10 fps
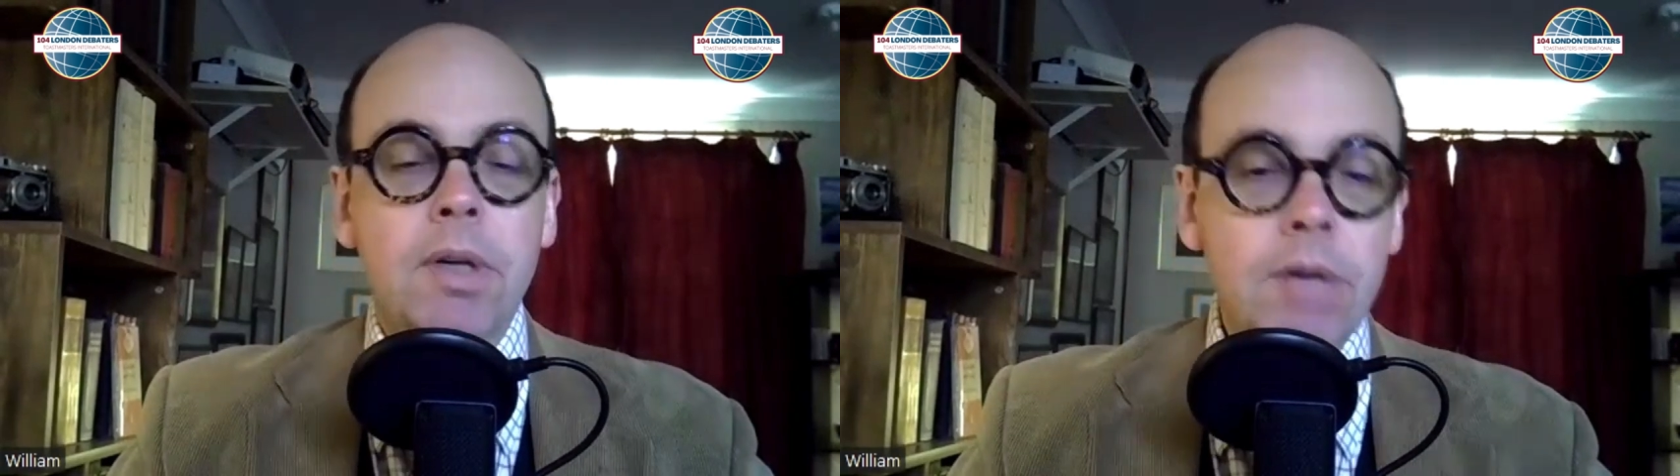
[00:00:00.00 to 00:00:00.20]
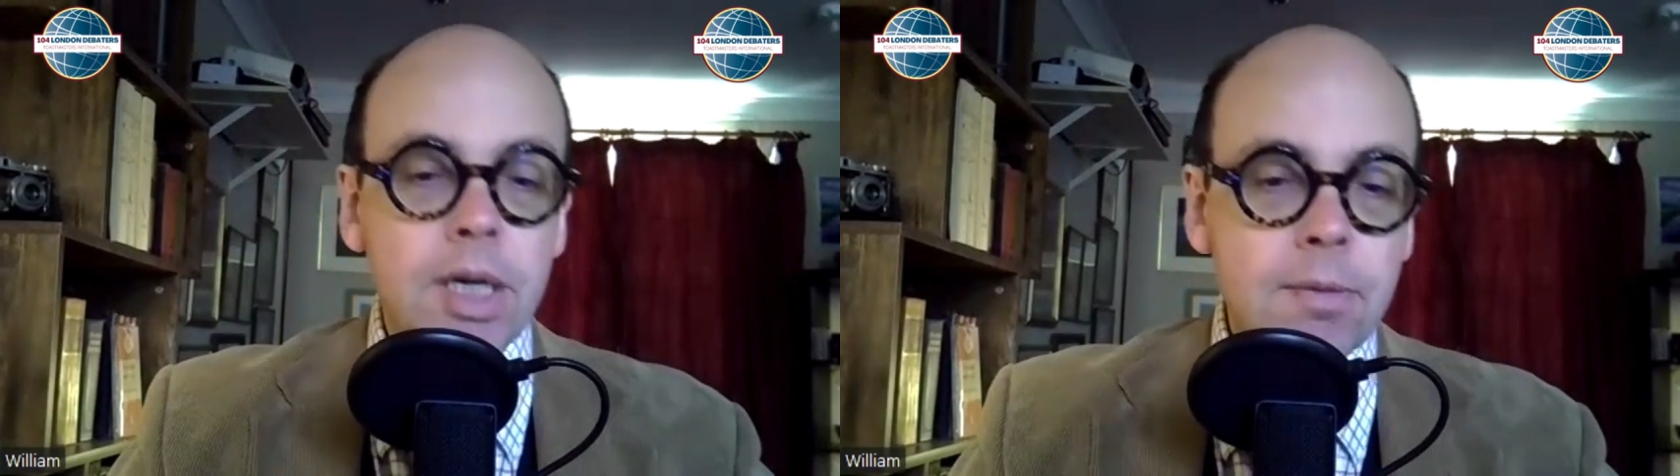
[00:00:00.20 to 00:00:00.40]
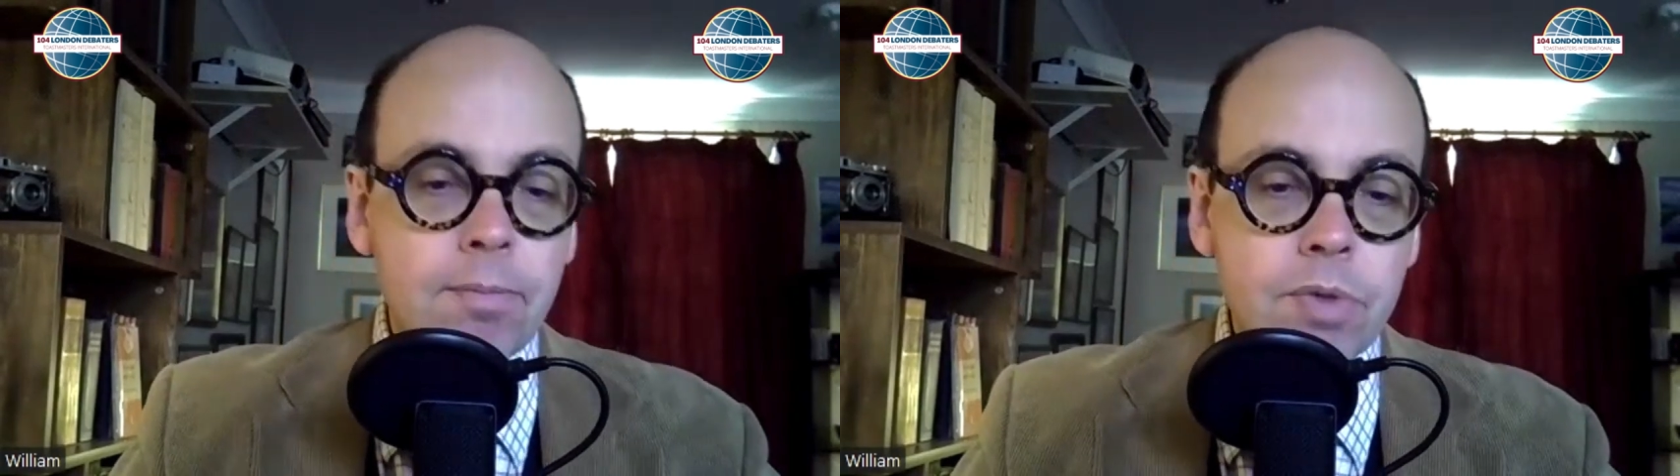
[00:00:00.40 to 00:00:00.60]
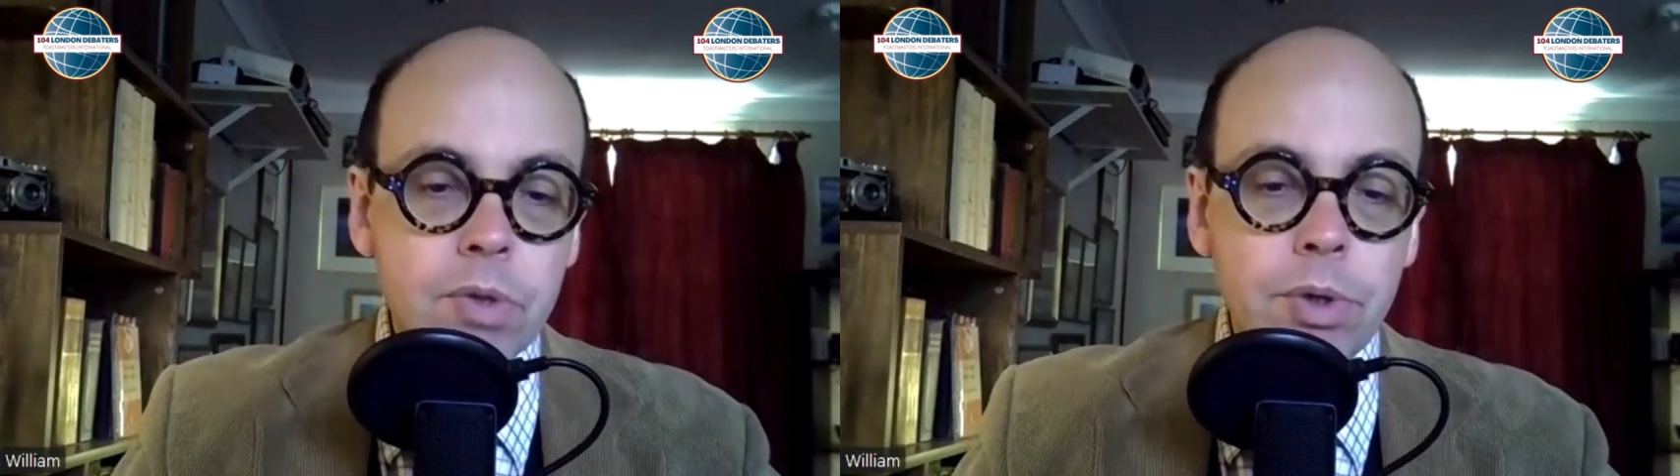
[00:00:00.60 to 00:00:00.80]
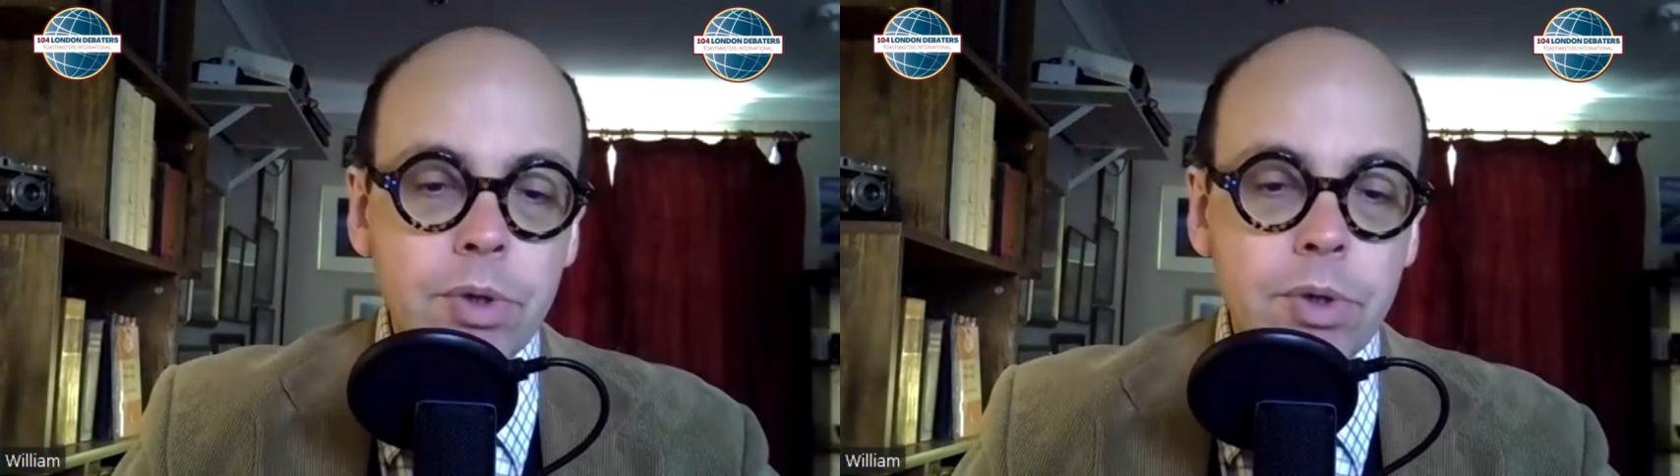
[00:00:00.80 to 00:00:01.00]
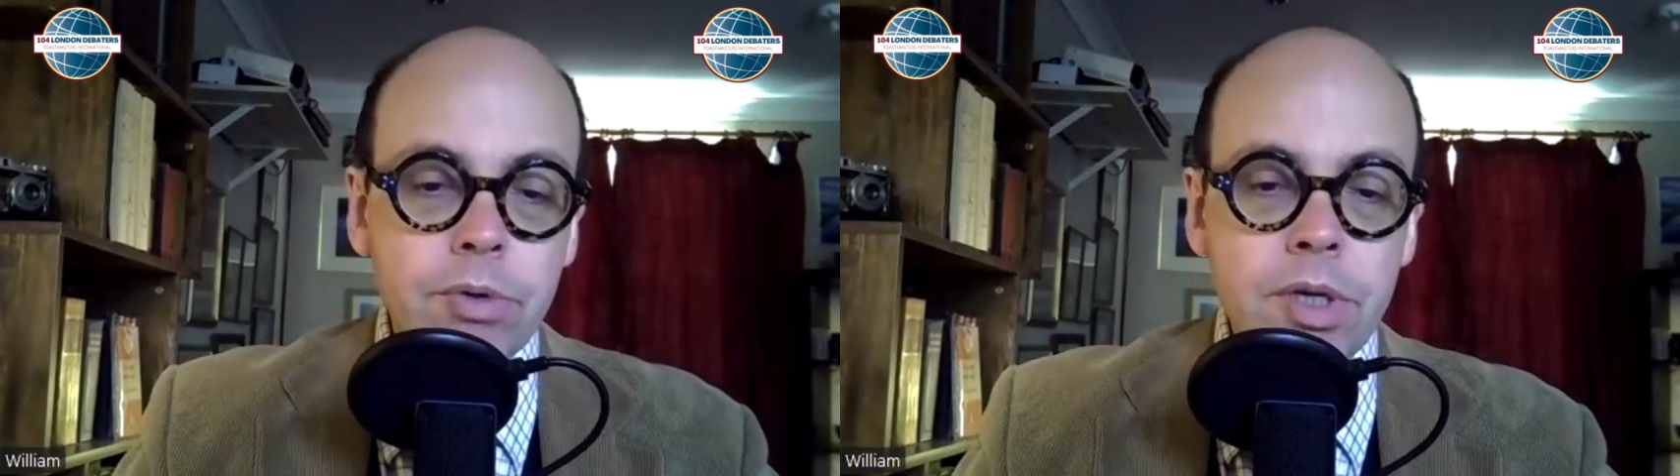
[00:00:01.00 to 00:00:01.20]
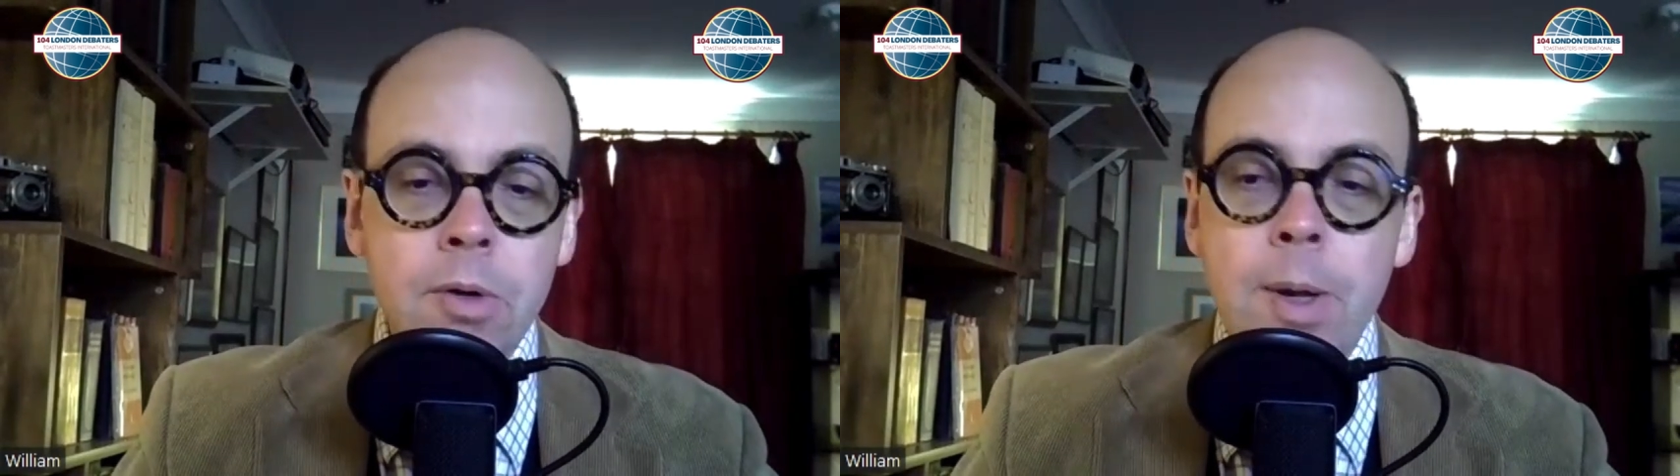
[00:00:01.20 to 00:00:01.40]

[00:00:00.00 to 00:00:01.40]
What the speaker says: All right. So what do I do?